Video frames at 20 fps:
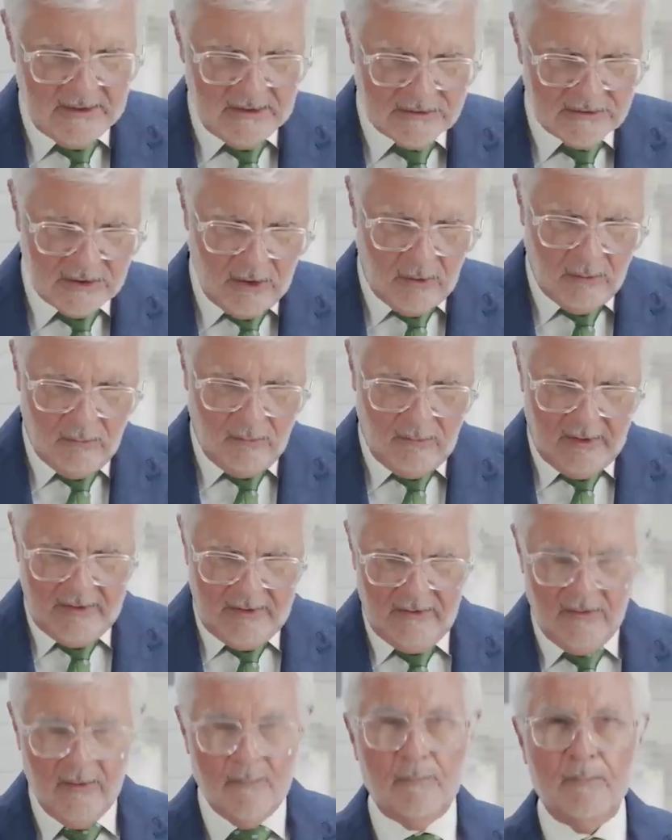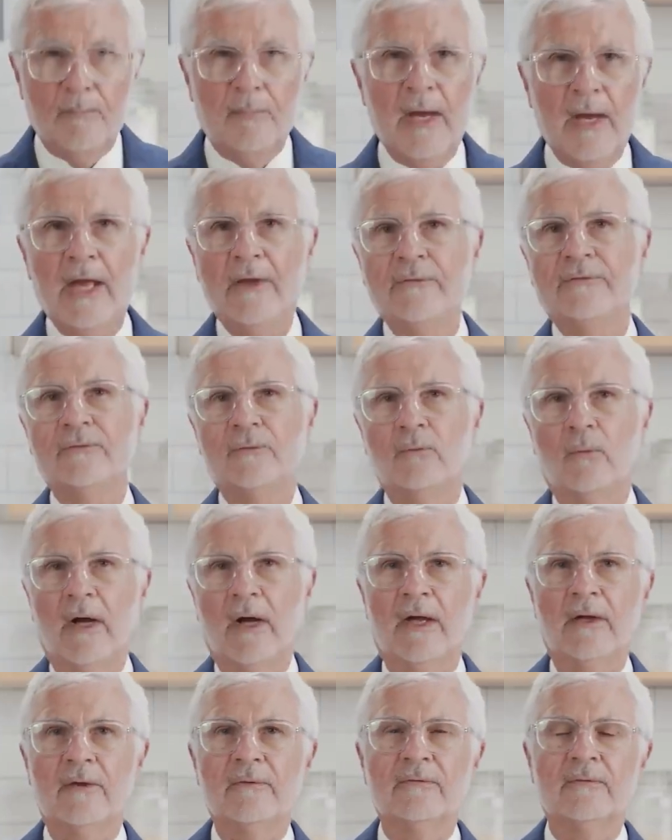So one of the best
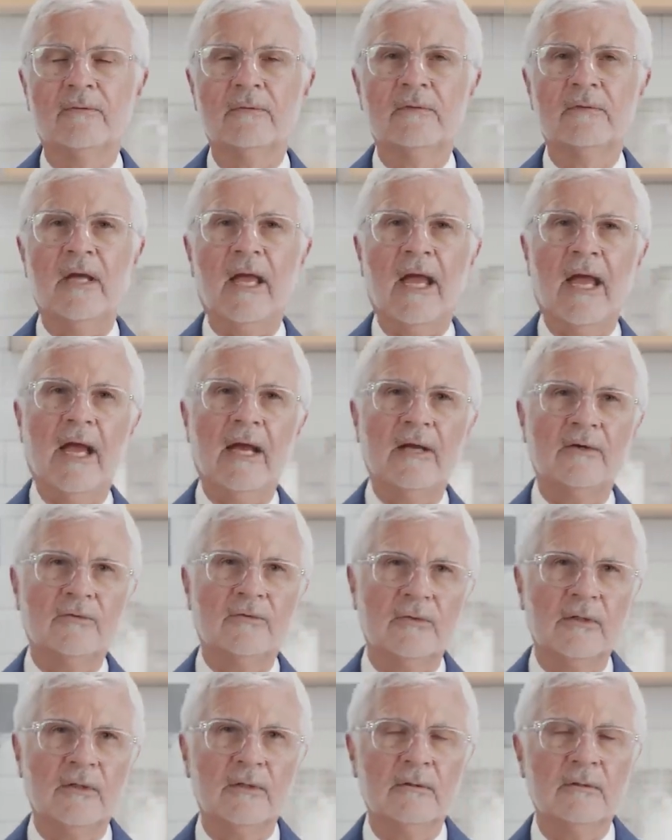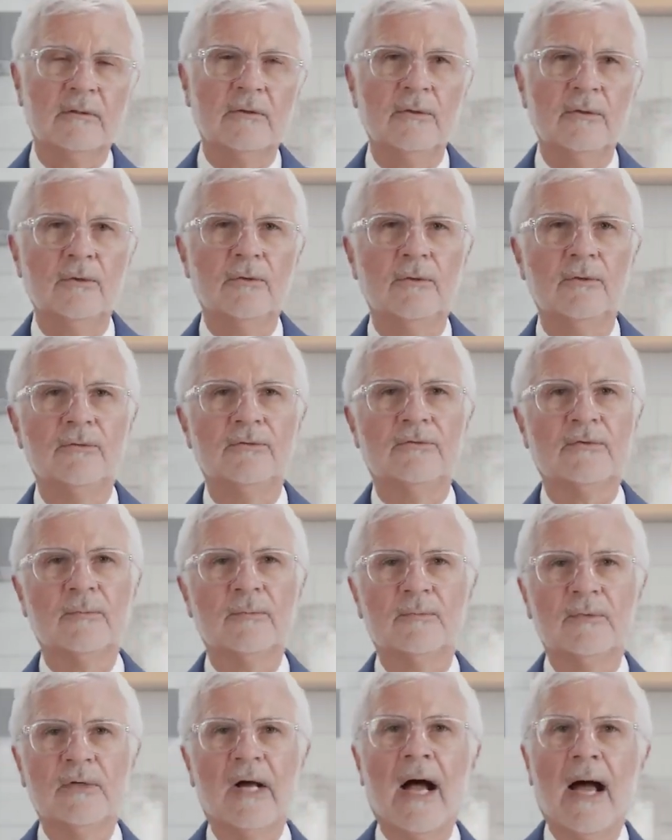ways to actually lose
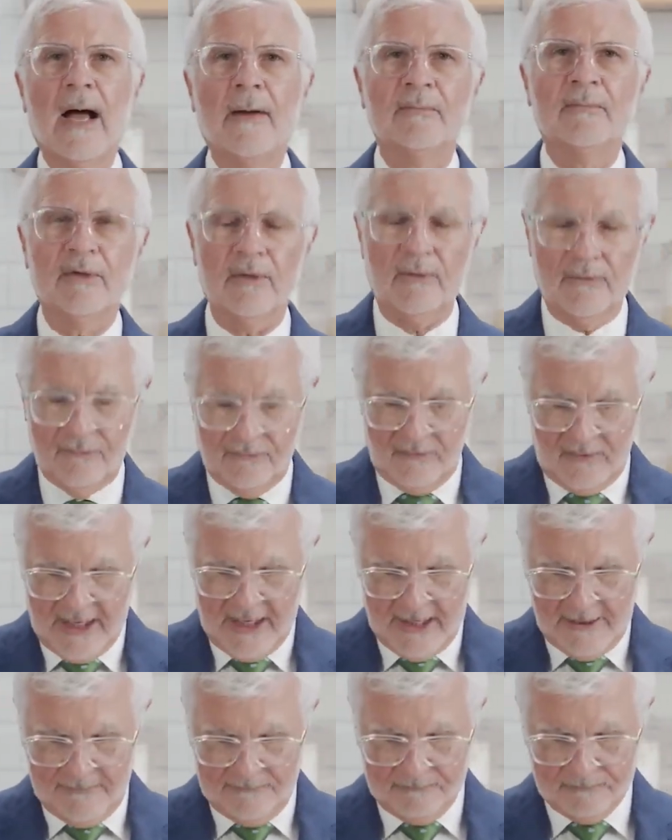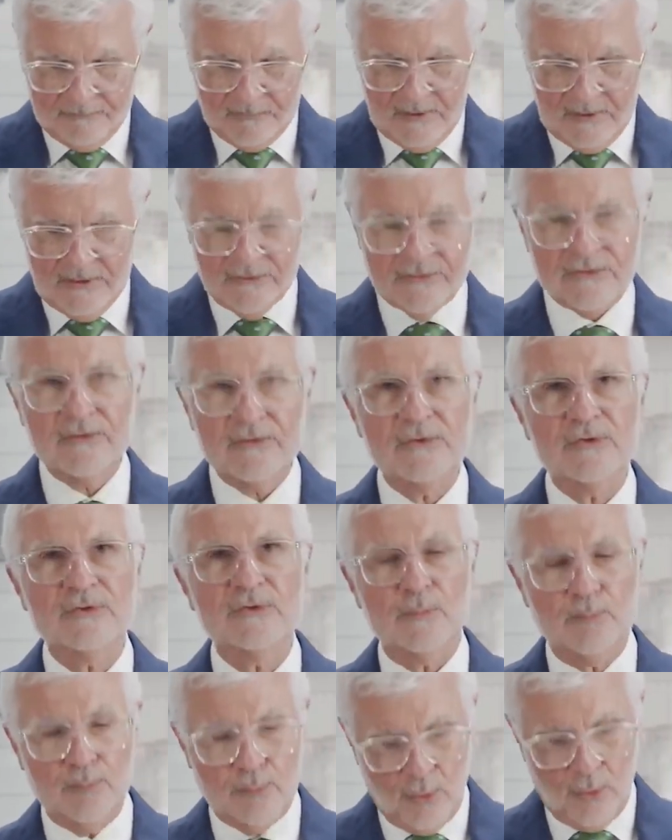abdominal fat is to
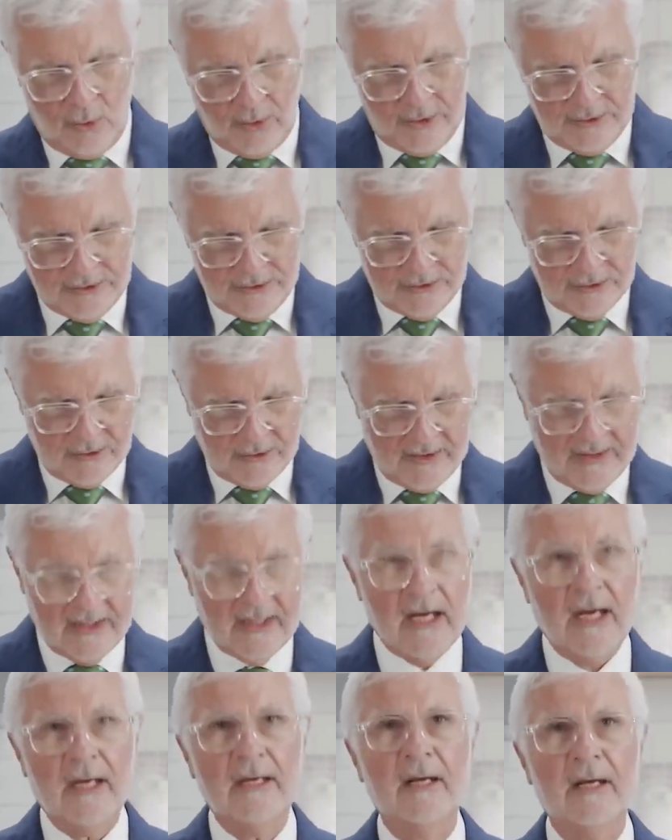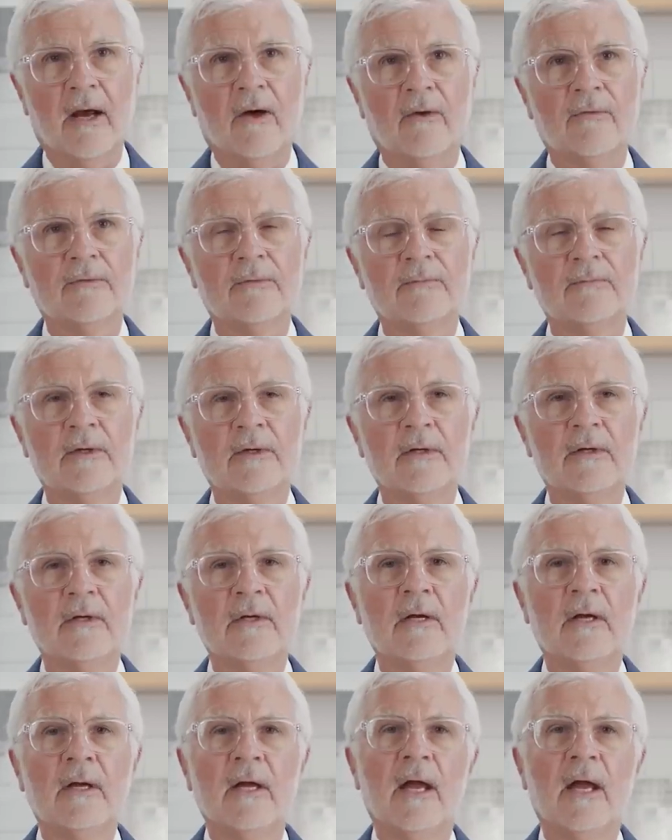support your gut health.
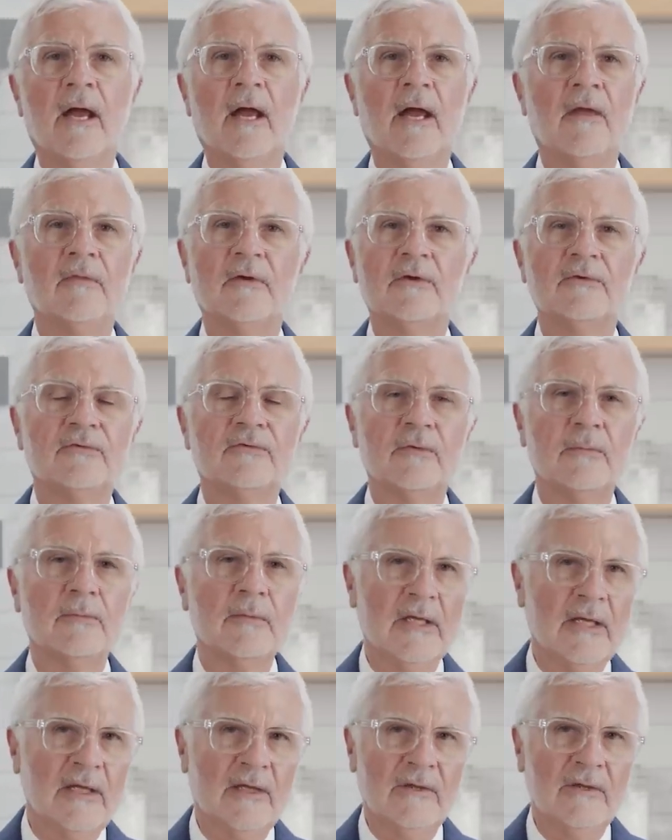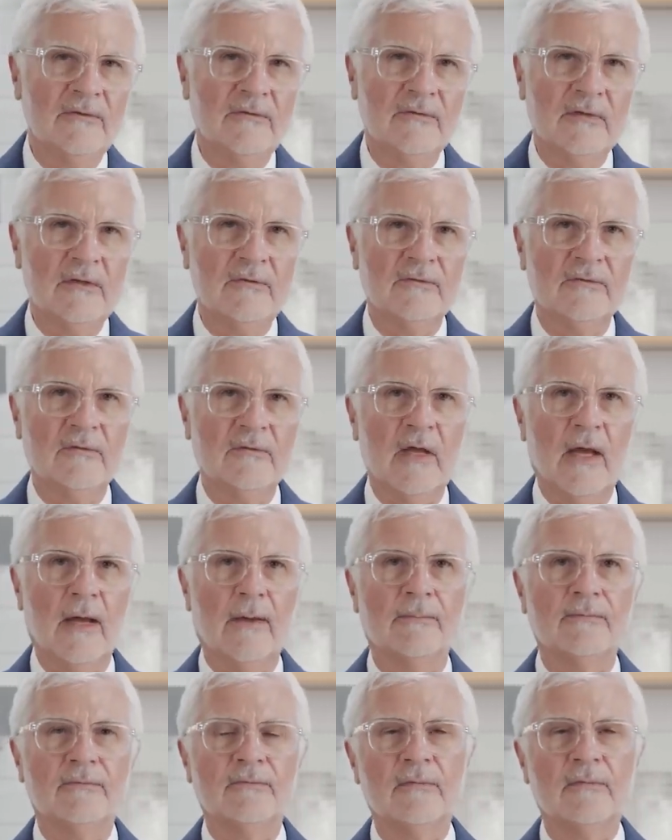And there's some easy
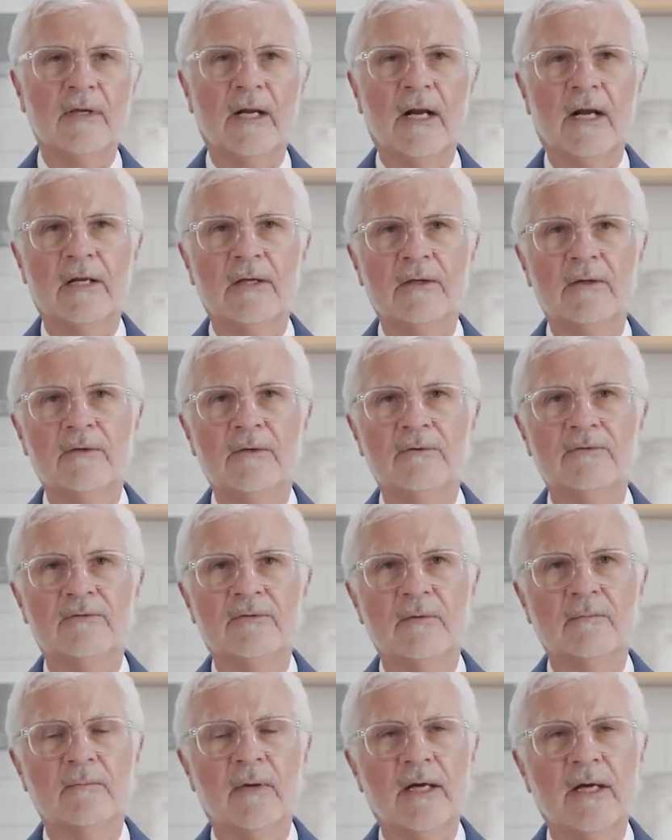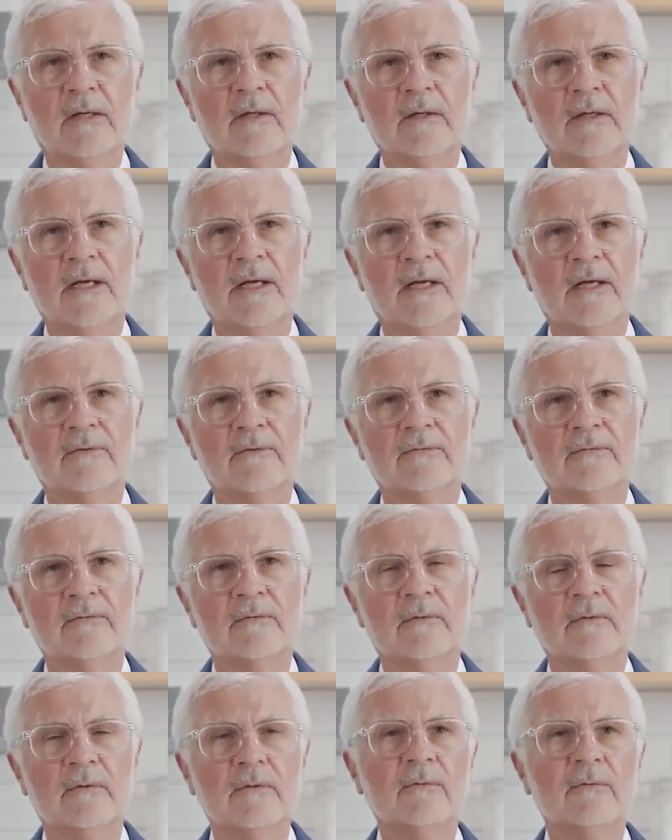steps that I use in my clinics
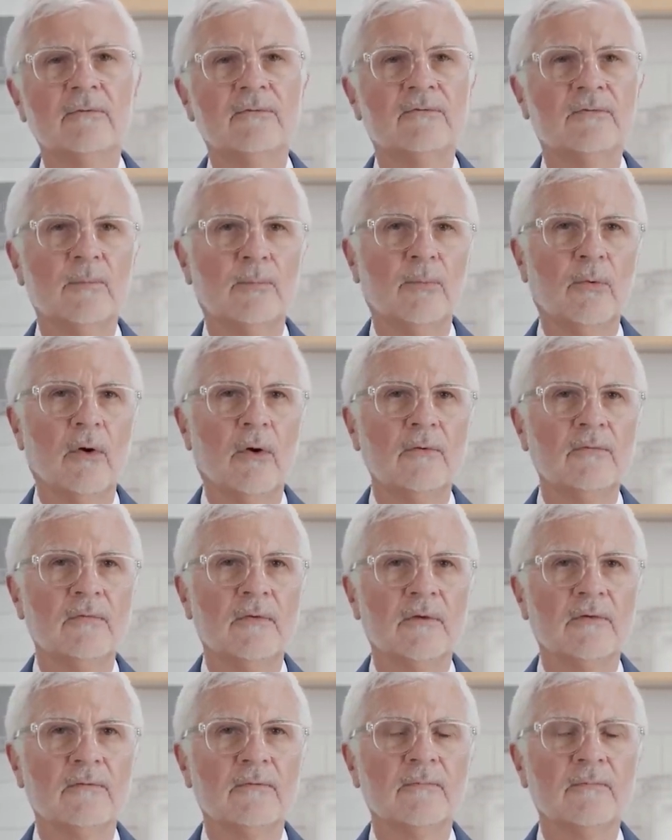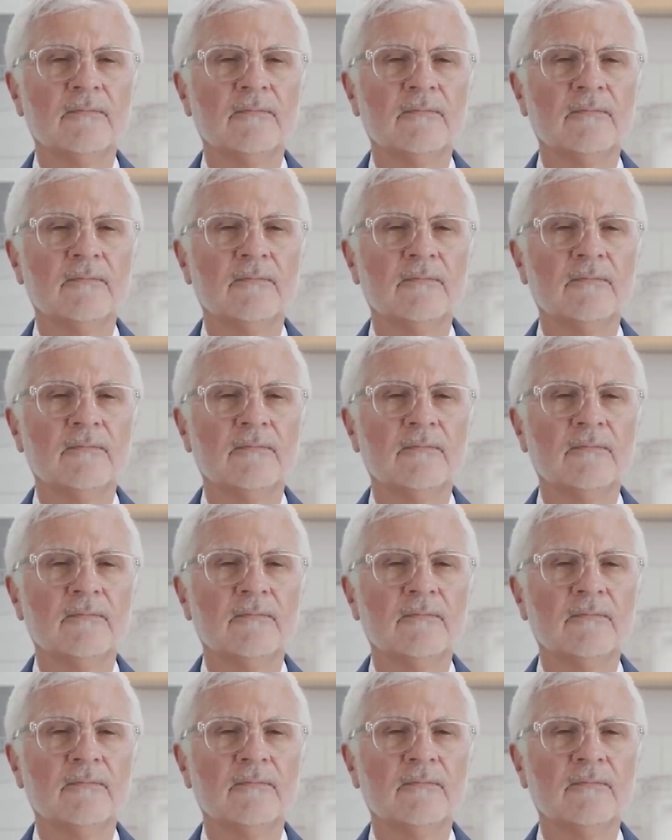to support this.